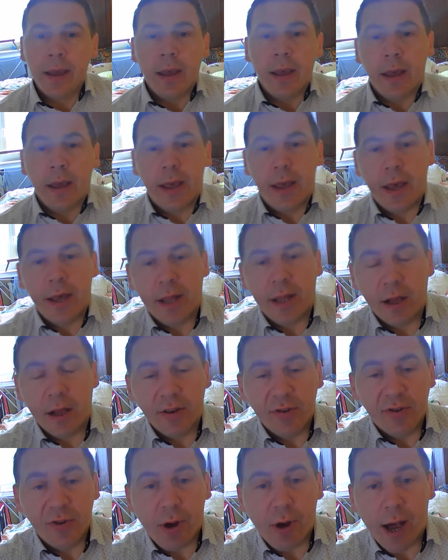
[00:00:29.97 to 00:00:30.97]
And
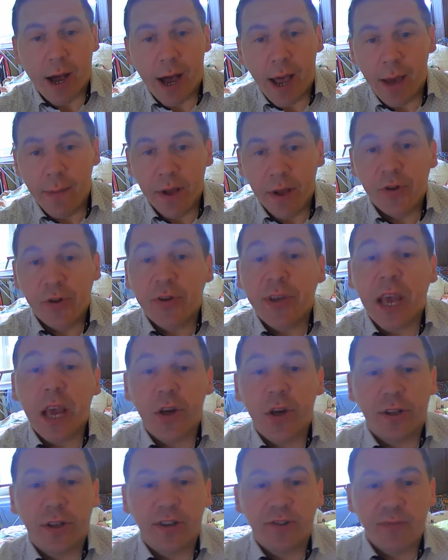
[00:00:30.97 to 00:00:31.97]
also I am
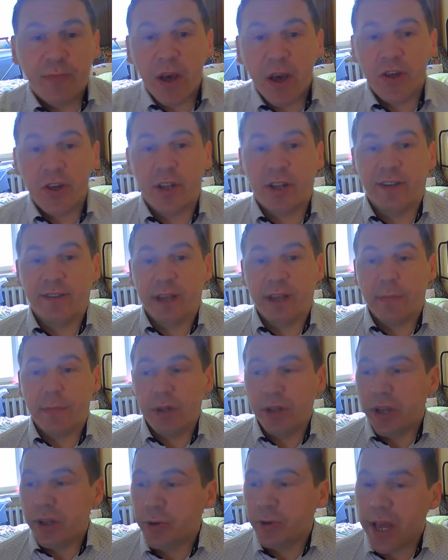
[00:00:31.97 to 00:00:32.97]
educational specialist, I'm
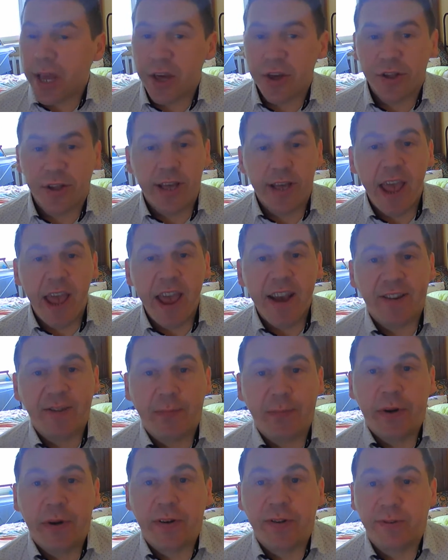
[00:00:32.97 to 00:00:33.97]
an educational
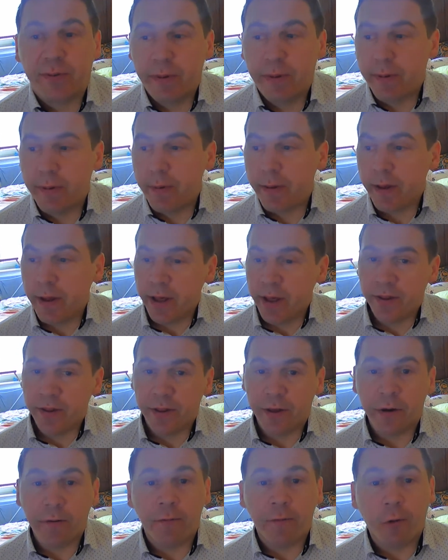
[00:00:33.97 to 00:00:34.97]
expert.
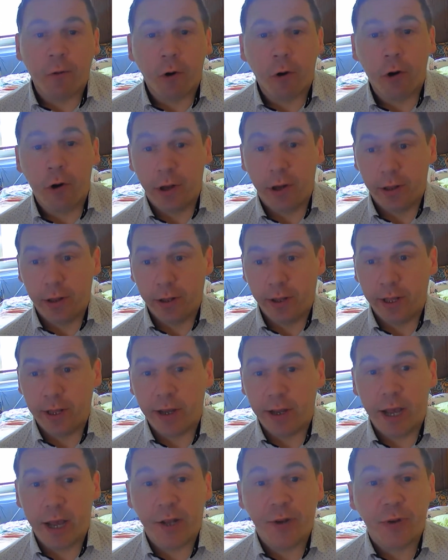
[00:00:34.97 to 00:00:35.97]
Therefore the
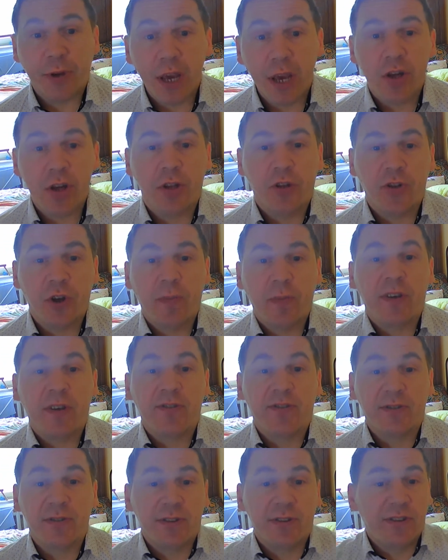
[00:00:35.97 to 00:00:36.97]
educational
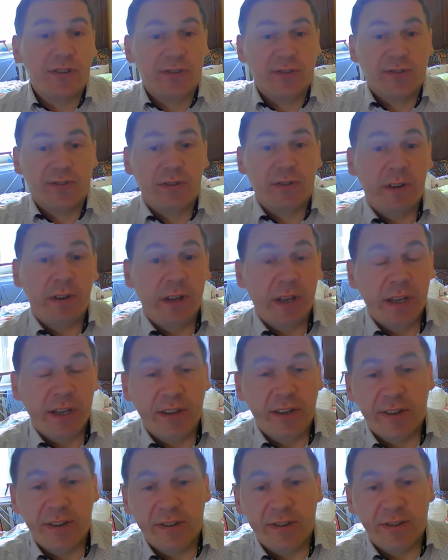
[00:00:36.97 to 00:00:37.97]
topics is
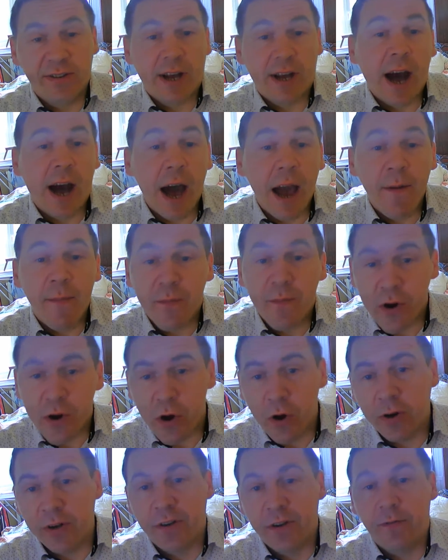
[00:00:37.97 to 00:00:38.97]
a high
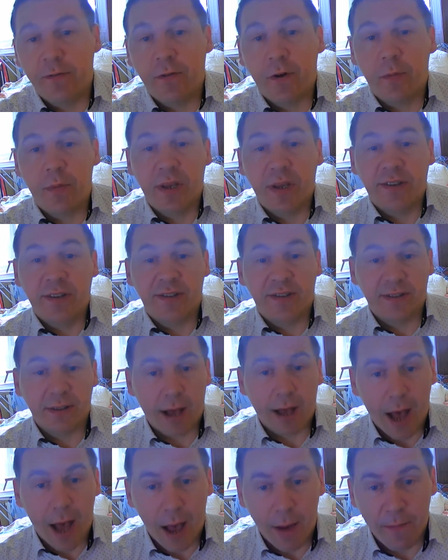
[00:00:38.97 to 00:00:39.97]
priority for me.
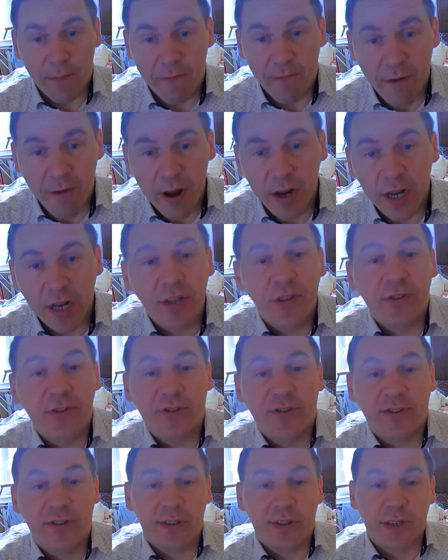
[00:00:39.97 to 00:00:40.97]
I'm very
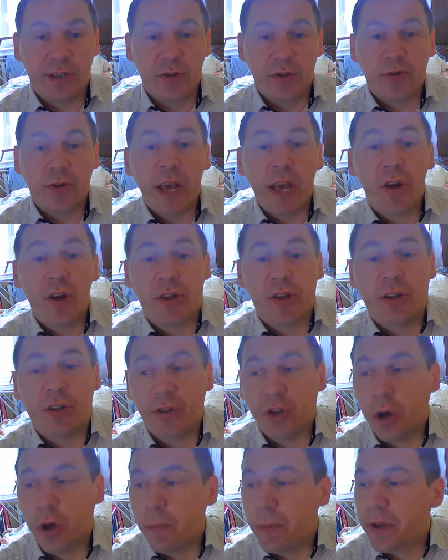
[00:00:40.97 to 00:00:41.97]
interested in educational
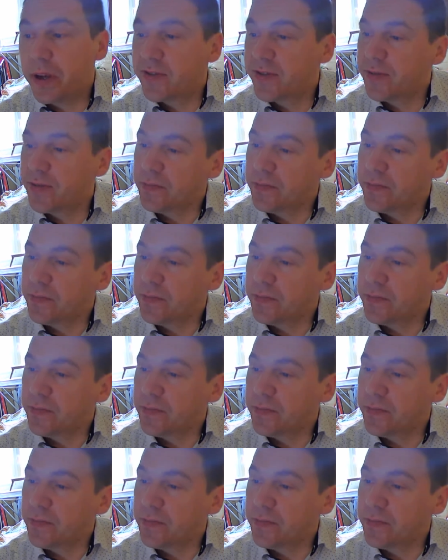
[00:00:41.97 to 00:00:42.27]
topics.